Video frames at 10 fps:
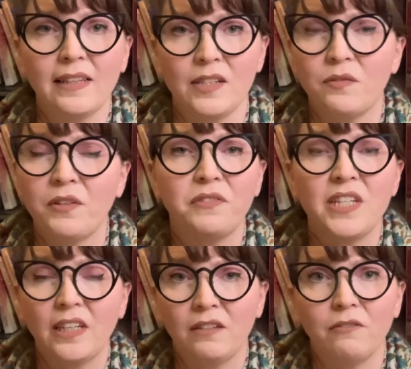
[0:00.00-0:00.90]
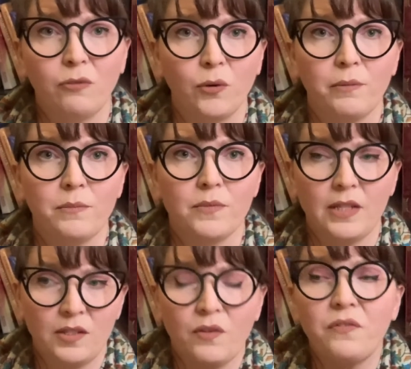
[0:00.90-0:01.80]
these 15 forms,
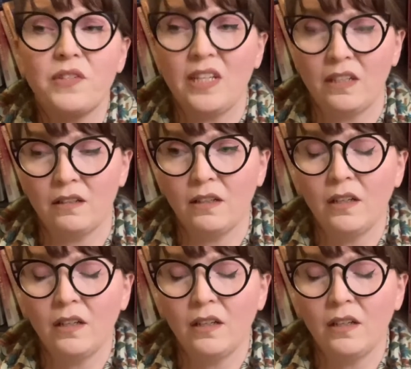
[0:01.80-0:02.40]
these 15